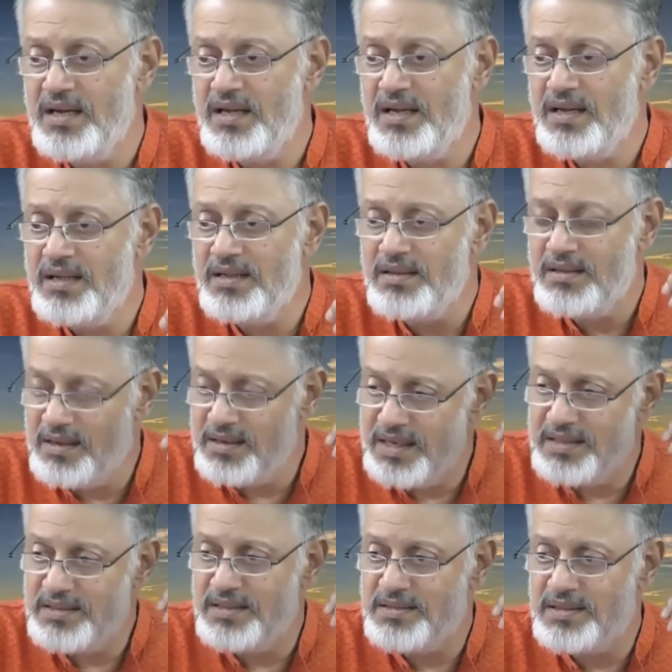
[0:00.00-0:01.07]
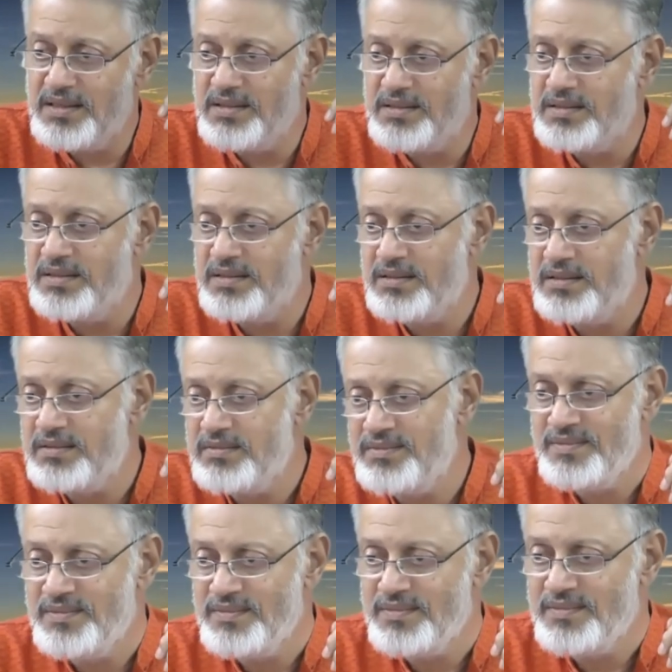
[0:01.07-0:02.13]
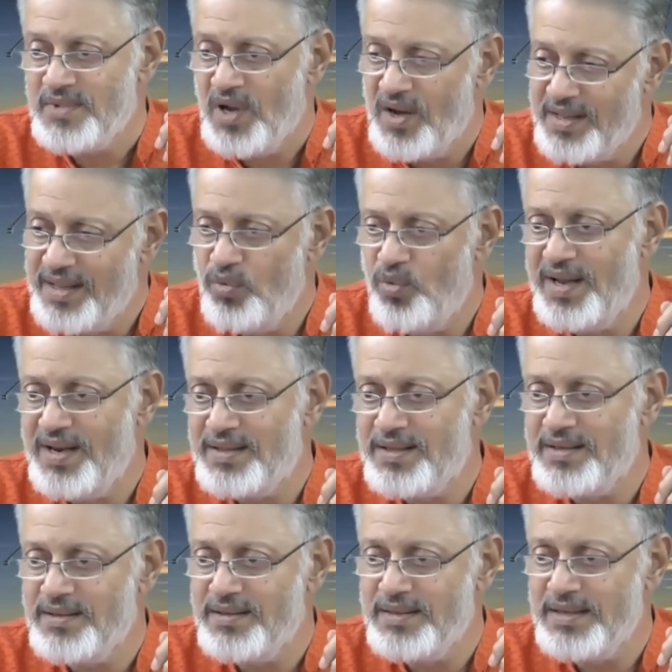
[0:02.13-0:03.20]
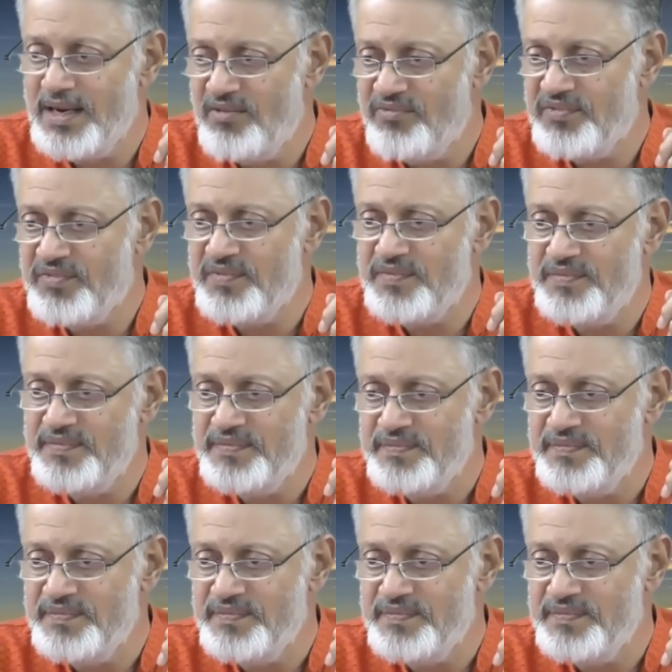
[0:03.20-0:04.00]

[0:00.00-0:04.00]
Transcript: that existence? Are they worth enough?